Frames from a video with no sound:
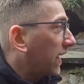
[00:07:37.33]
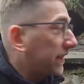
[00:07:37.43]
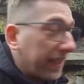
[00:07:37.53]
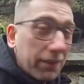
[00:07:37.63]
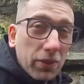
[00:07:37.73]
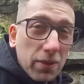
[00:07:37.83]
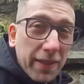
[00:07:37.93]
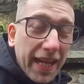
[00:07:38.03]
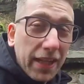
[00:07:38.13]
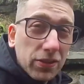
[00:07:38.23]
I think I'm going to
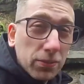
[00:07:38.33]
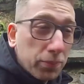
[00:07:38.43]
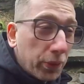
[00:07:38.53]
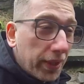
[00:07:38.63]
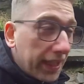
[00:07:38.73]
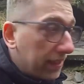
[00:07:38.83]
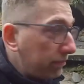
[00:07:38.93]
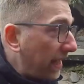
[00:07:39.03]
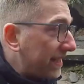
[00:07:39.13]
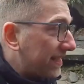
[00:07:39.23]
be getting some pretty
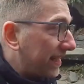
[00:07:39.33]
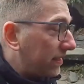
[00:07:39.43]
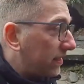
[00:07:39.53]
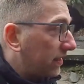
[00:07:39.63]
amazing